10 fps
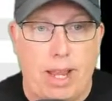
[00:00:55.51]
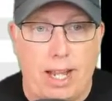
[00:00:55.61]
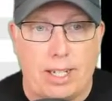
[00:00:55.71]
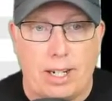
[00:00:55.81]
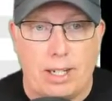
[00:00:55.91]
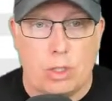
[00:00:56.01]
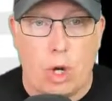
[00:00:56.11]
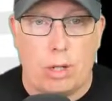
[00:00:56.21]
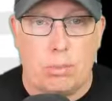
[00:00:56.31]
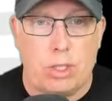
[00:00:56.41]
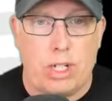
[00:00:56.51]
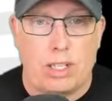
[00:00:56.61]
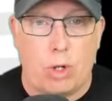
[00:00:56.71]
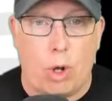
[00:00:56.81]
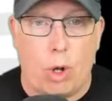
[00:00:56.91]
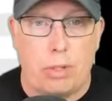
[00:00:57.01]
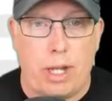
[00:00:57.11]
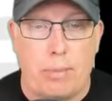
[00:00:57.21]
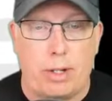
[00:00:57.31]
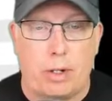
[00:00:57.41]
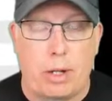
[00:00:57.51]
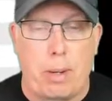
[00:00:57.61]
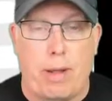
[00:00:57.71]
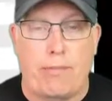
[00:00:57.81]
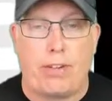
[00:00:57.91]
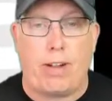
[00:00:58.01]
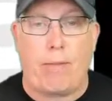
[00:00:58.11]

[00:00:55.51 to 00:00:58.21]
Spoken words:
Anytime the Toronto Blue Jays are a home team and they're coming off